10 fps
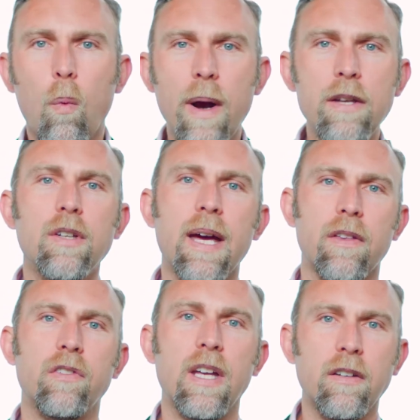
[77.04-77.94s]
When you
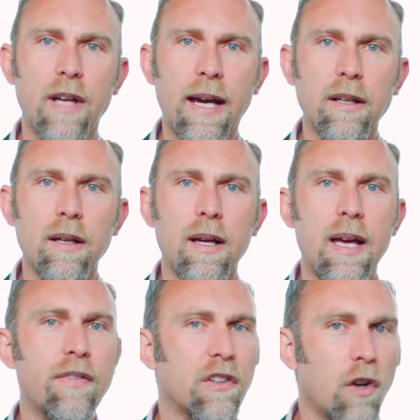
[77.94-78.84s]
take the set of data,
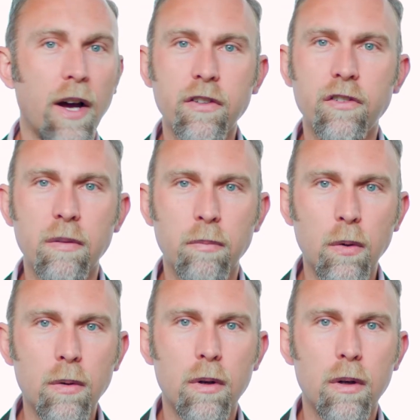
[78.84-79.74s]
if it's nice and
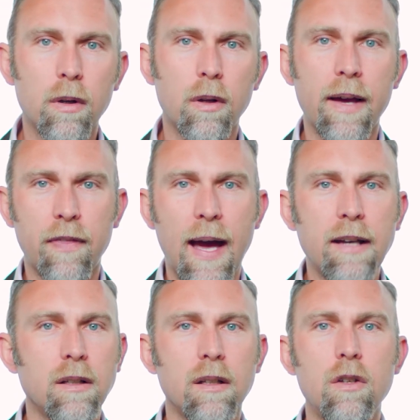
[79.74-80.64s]
simple, like
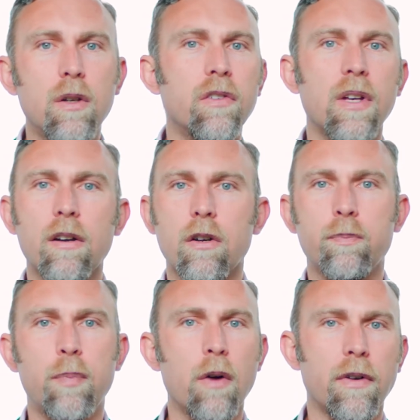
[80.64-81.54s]
that, you can see a
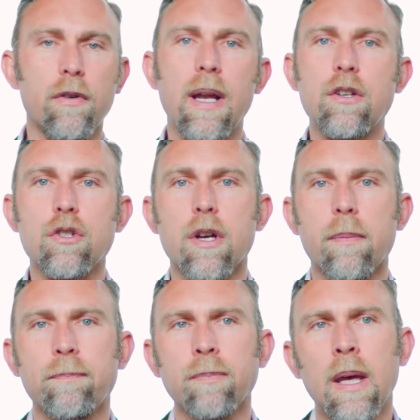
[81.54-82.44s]
perfect
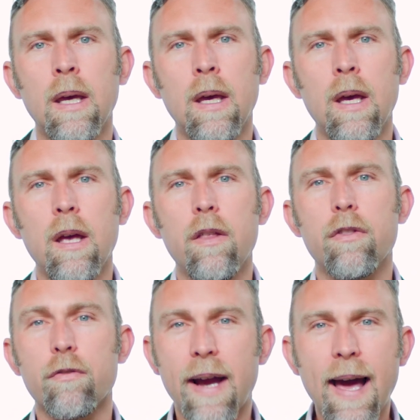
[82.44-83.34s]
relationship.
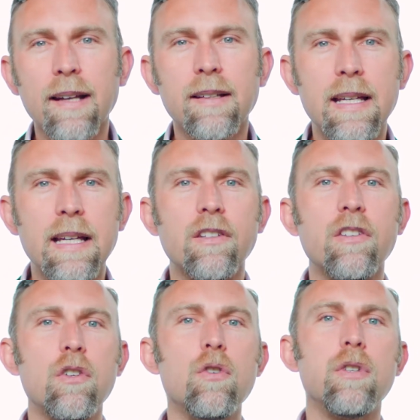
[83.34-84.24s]
The reality is
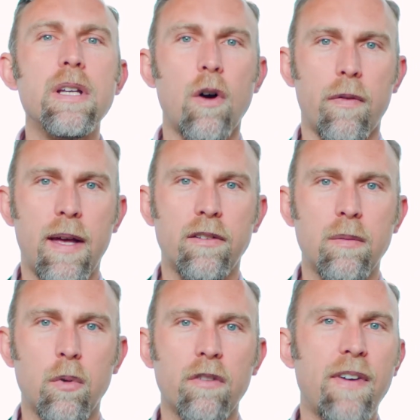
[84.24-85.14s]
it's usually not that
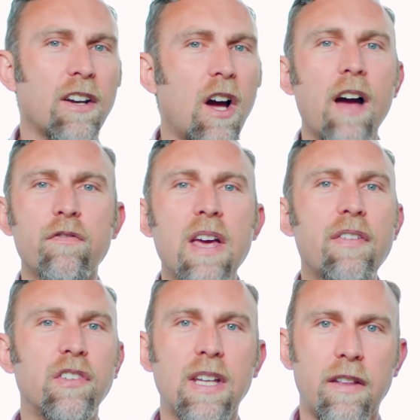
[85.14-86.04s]
simple. In fact, I've
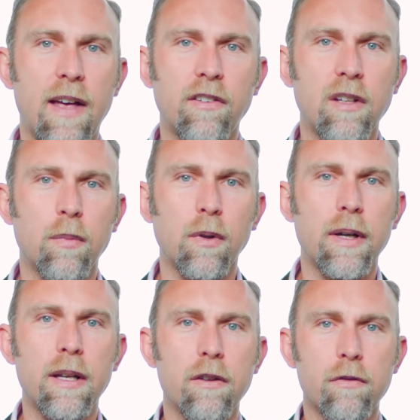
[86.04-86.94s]
never seen it that
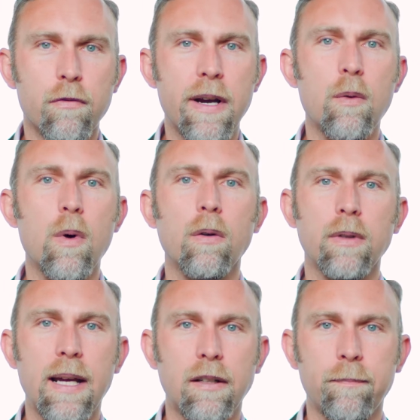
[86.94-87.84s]
simple in the real
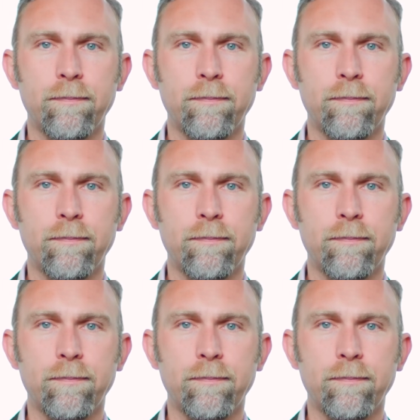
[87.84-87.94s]
world data.